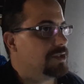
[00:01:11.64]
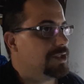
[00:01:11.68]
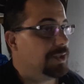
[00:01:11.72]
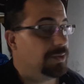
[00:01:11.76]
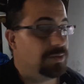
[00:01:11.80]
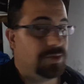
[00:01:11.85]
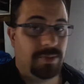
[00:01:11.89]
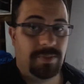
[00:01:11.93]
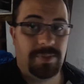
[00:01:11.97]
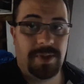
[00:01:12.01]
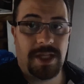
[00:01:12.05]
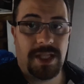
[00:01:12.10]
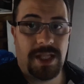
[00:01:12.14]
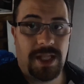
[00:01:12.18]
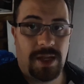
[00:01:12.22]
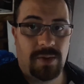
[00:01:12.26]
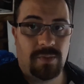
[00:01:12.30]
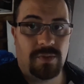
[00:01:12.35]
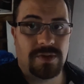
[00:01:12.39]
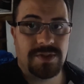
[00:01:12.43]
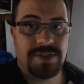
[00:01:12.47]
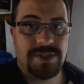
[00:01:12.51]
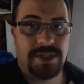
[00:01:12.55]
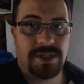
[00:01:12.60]
Chilled the beer
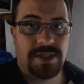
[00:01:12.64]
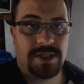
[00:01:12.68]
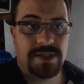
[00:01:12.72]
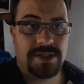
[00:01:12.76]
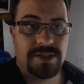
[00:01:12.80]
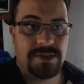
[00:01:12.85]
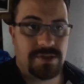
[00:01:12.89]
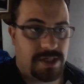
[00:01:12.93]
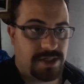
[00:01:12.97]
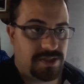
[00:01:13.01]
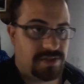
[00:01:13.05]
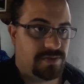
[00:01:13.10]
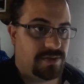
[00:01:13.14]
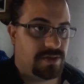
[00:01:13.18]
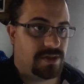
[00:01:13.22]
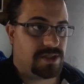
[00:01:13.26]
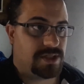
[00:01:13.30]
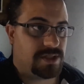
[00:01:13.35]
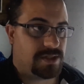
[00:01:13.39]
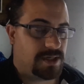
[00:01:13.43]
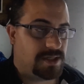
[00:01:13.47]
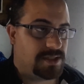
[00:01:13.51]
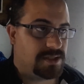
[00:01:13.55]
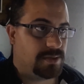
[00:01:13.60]
that was in it, transferred
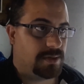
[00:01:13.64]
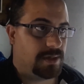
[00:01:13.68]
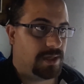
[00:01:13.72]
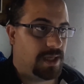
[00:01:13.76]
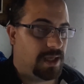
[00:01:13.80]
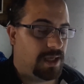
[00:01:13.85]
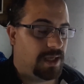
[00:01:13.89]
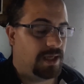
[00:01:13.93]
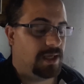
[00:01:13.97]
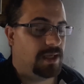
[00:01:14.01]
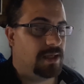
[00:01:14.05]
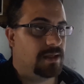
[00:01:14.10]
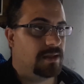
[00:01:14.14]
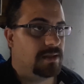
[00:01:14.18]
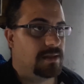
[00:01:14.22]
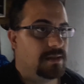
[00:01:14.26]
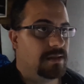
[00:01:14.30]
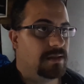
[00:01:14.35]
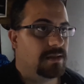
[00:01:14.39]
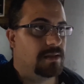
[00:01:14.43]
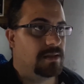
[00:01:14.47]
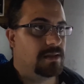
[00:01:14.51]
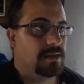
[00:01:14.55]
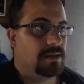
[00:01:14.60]
it straight to a keg,
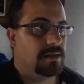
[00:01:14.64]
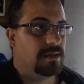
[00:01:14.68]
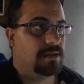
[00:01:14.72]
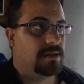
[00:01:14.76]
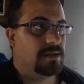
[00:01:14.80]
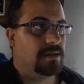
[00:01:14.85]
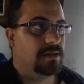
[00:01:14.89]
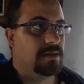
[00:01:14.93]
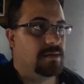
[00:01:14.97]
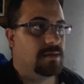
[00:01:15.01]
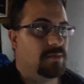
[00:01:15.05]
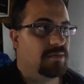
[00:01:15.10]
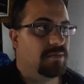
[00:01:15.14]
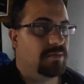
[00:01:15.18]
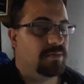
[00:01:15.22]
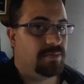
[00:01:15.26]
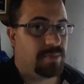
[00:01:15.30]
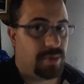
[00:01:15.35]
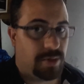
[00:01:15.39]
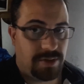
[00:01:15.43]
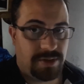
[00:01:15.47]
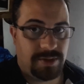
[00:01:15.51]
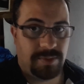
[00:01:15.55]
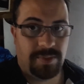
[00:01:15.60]

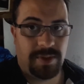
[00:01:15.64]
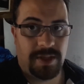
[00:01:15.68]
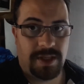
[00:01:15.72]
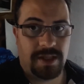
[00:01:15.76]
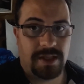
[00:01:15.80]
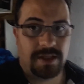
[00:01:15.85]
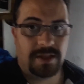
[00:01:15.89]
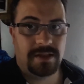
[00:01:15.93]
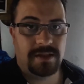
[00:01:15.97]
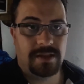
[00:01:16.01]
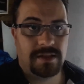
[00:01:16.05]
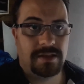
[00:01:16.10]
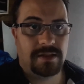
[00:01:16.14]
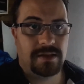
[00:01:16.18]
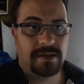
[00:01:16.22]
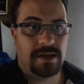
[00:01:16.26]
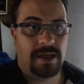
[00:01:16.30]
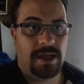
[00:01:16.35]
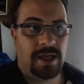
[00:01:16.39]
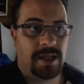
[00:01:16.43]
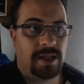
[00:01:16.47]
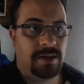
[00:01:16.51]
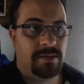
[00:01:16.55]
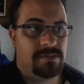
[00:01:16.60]
brewed the beer,
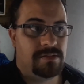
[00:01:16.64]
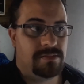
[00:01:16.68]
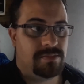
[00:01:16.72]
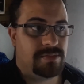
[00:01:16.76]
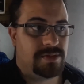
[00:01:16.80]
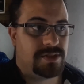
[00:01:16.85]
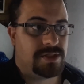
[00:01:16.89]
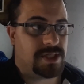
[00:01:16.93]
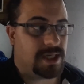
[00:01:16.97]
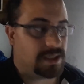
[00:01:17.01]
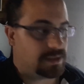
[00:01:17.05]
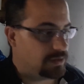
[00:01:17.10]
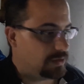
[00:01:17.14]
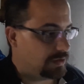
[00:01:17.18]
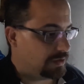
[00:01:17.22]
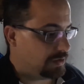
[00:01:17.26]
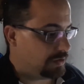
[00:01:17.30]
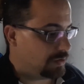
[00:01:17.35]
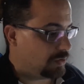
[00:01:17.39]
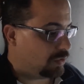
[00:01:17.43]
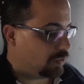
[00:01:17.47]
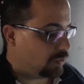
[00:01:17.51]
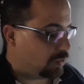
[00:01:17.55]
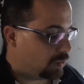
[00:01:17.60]
and chucked the
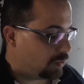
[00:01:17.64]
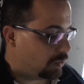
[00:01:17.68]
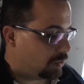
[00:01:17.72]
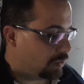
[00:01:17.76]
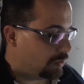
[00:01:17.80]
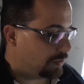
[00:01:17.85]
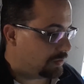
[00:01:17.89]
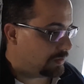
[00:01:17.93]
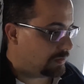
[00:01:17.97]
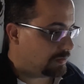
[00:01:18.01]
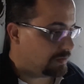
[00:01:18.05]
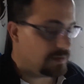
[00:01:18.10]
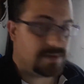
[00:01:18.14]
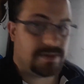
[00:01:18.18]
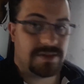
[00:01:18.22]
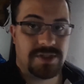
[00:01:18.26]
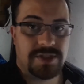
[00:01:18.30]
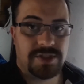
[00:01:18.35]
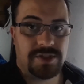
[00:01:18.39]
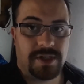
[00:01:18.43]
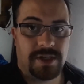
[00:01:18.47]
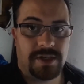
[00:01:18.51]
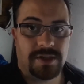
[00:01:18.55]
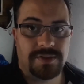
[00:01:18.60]
cool wort
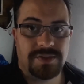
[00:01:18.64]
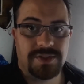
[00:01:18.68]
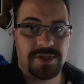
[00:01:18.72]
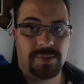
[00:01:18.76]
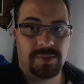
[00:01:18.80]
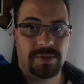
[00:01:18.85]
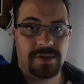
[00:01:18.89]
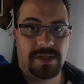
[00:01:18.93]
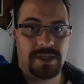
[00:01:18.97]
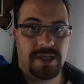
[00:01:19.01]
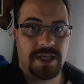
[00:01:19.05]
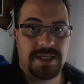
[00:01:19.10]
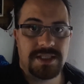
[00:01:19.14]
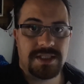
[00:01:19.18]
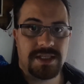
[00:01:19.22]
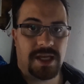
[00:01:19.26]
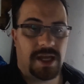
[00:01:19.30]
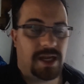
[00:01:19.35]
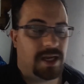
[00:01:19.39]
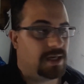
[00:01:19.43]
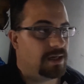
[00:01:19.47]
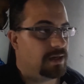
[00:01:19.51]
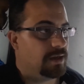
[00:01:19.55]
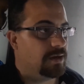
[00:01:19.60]
straight on top of the yeast
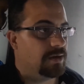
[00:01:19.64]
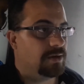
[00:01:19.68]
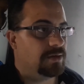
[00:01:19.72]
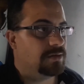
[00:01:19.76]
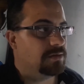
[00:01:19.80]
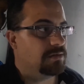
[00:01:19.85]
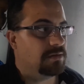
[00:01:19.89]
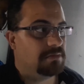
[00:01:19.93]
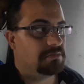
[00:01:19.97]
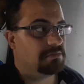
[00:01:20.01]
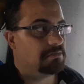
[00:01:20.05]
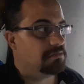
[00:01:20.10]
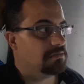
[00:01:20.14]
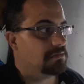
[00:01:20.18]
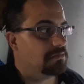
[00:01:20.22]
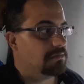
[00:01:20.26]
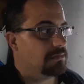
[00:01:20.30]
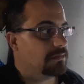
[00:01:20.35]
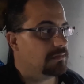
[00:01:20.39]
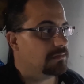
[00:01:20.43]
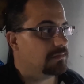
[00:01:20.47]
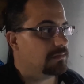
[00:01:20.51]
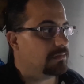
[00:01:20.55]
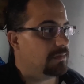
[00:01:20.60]
cake. No
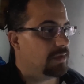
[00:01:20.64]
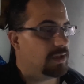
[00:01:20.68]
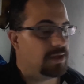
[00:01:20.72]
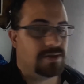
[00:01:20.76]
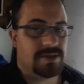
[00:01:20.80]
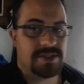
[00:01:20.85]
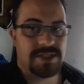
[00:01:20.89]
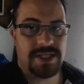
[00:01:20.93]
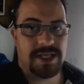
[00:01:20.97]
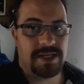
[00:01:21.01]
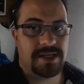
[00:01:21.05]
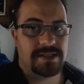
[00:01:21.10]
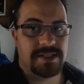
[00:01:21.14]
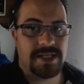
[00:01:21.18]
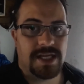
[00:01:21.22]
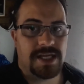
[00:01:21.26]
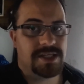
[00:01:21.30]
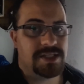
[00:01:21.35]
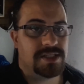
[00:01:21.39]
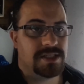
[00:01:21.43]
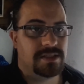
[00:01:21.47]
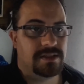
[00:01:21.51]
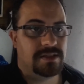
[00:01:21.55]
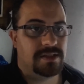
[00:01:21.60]

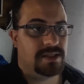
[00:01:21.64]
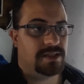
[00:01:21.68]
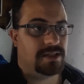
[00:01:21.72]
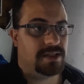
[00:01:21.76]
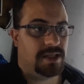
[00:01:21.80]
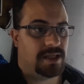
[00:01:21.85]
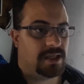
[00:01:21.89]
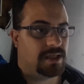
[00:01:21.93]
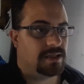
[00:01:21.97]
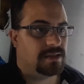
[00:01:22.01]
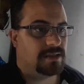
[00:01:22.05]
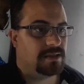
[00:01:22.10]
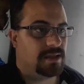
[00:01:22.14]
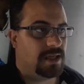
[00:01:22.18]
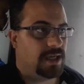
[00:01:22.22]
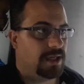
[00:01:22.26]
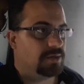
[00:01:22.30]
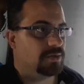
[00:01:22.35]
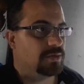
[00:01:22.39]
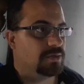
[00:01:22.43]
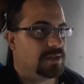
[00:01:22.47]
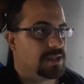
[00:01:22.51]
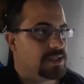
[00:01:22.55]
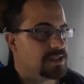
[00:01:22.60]
sanitation in there
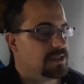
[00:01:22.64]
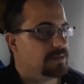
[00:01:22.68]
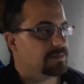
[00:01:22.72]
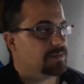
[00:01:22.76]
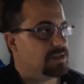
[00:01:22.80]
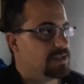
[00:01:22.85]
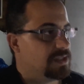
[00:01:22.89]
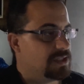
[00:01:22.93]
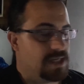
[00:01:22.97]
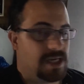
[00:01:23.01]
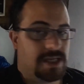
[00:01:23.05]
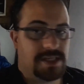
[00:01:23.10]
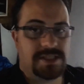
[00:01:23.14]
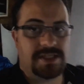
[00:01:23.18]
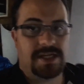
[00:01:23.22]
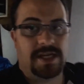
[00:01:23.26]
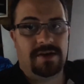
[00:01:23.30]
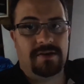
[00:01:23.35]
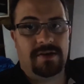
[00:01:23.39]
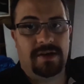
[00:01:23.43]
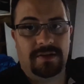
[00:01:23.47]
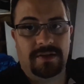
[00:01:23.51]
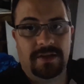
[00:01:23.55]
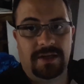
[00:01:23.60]
at all, except the star
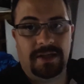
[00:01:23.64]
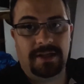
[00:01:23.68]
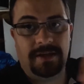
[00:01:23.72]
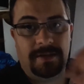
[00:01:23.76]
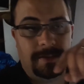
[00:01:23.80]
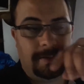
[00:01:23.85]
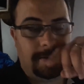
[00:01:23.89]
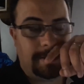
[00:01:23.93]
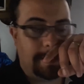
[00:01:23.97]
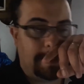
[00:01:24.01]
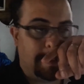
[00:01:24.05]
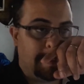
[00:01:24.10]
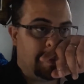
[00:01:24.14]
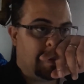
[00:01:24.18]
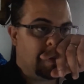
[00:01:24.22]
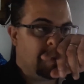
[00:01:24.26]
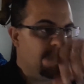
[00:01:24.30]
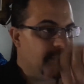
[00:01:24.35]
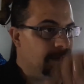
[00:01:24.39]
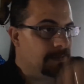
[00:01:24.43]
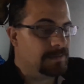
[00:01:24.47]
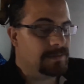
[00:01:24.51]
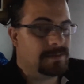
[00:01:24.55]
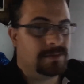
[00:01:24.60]
sand around the lid
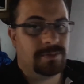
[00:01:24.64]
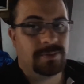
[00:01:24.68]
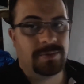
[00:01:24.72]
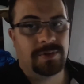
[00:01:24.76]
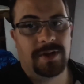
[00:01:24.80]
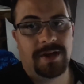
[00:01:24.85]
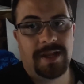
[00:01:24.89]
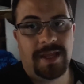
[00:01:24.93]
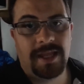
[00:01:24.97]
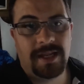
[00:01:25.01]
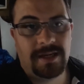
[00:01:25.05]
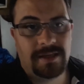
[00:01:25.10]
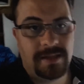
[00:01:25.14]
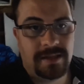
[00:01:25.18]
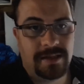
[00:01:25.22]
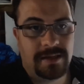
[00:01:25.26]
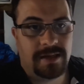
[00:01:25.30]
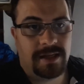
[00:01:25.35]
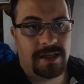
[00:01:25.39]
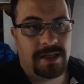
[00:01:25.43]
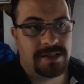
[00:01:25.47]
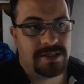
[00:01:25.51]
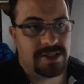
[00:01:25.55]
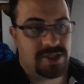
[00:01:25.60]
when I kegged
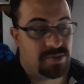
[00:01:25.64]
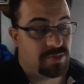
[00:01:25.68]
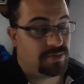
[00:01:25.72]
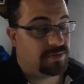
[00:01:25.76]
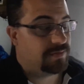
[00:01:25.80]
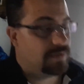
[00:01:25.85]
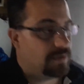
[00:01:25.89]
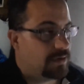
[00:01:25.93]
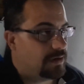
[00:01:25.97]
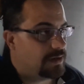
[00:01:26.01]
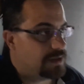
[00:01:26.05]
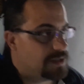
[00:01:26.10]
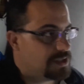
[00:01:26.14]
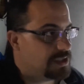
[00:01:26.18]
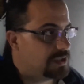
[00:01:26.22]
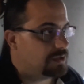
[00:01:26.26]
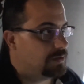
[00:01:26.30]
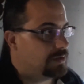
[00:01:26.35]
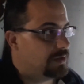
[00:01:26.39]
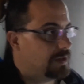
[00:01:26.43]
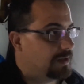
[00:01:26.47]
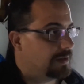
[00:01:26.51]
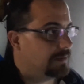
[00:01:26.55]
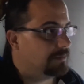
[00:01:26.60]
it and just before I
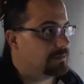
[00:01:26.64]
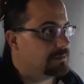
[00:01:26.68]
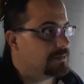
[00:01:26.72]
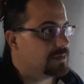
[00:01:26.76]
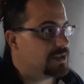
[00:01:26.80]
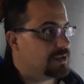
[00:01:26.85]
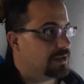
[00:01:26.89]
sealed it up.